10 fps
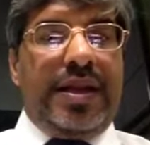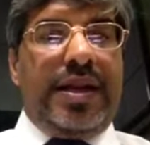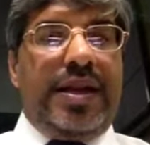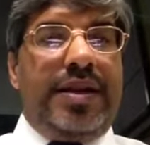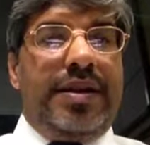
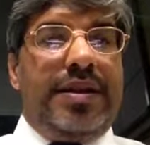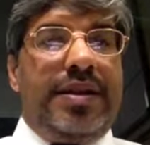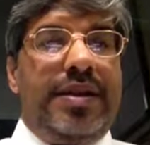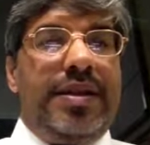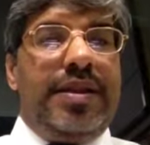And
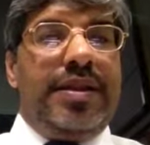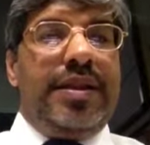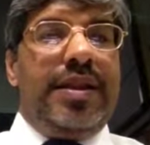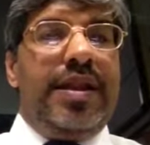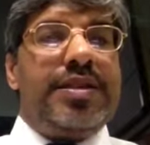
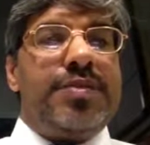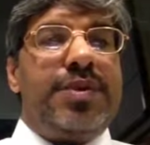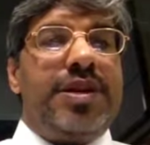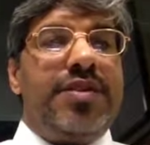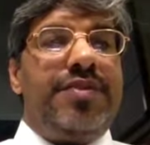the last
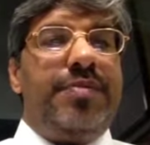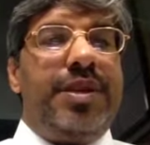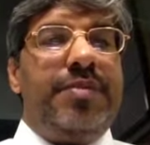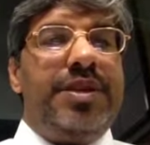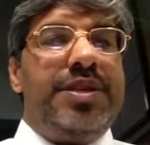part of
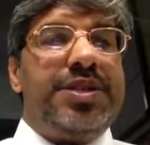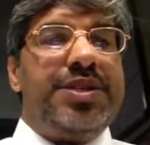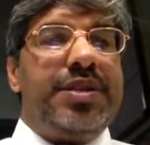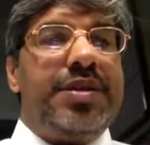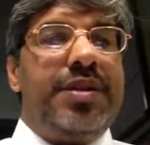
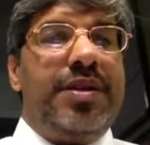implementation